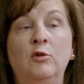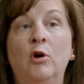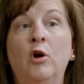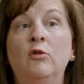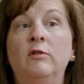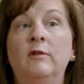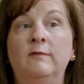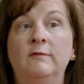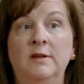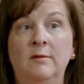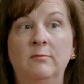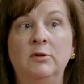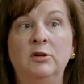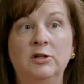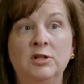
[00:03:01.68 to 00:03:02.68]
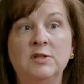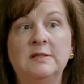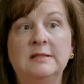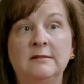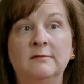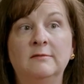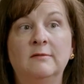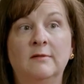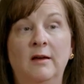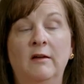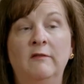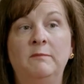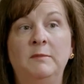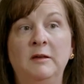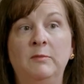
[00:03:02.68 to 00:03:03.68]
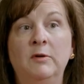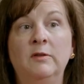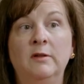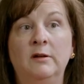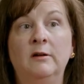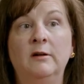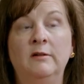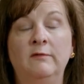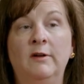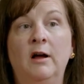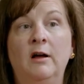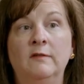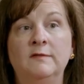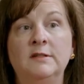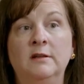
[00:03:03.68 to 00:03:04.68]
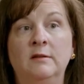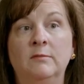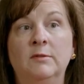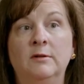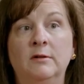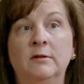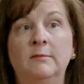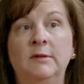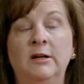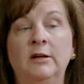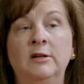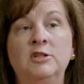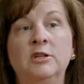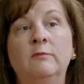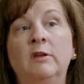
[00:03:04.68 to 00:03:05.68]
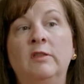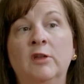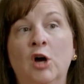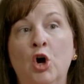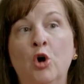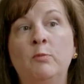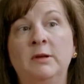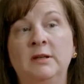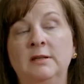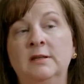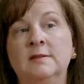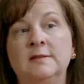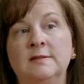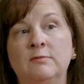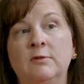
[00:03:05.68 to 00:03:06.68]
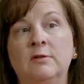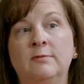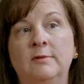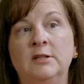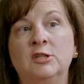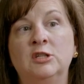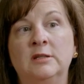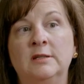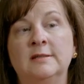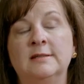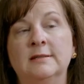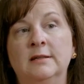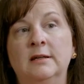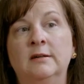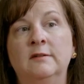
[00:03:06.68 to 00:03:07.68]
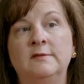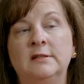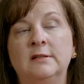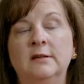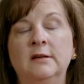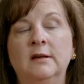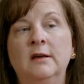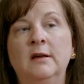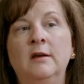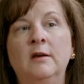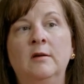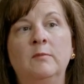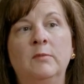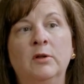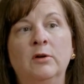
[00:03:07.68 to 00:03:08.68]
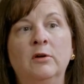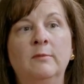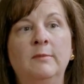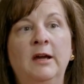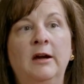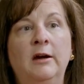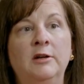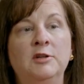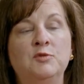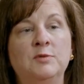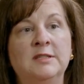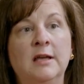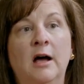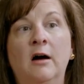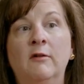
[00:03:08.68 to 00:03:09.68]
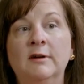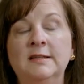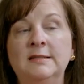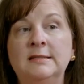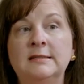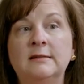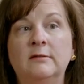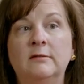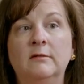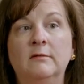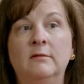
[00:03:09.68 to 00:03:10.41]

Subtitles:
growth of numbers of people that are involved in plural marriage and with the openness with which it is lived. Plural marriage was always